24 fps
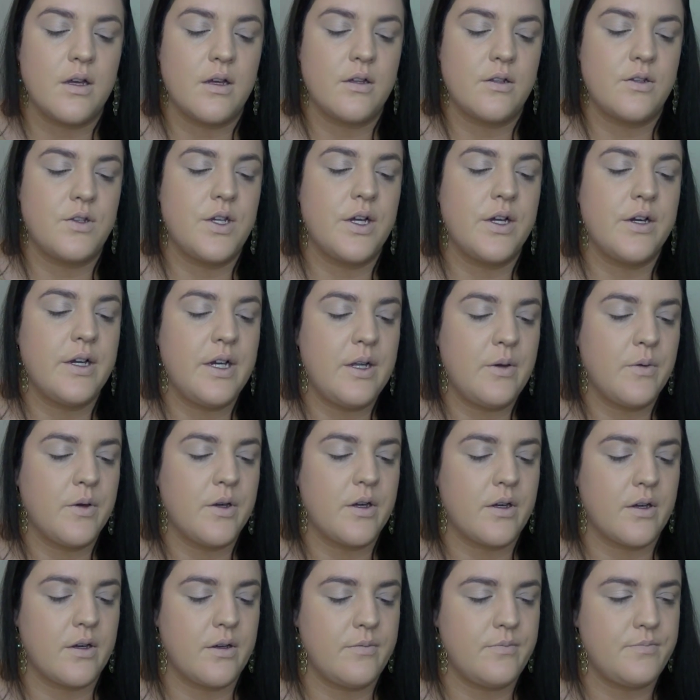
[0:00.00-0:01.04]
charity
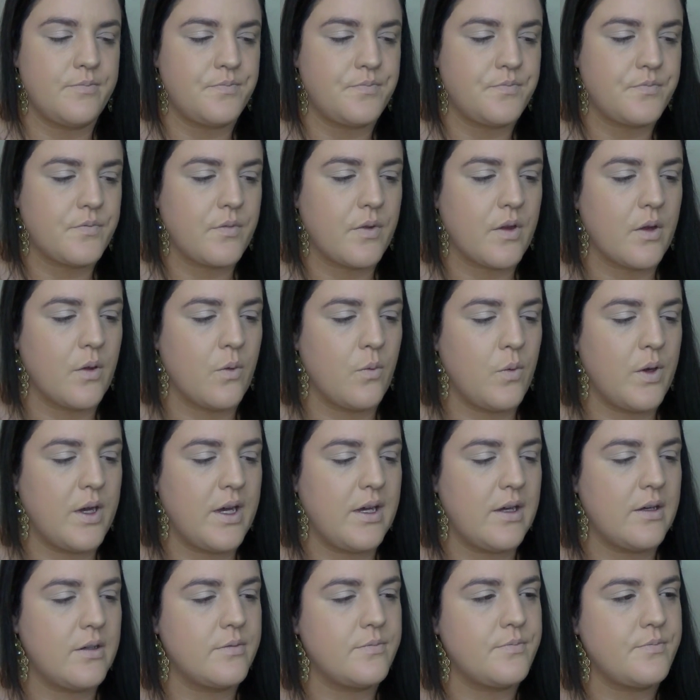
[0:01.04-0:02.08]
work.
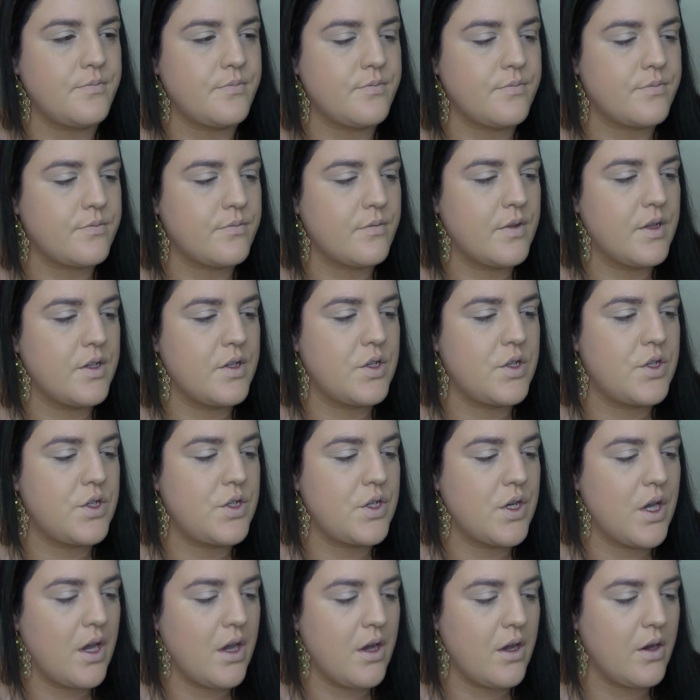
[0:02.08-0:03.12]
Well, the
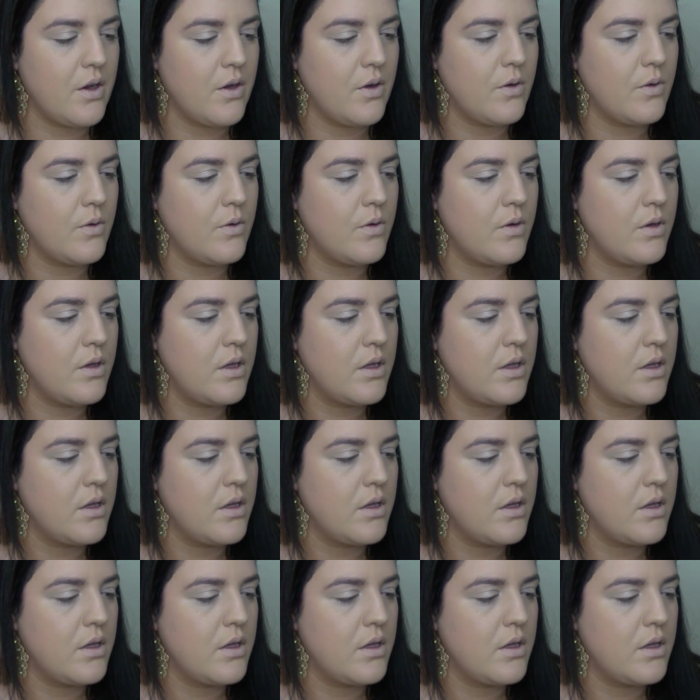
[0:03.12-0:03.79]
show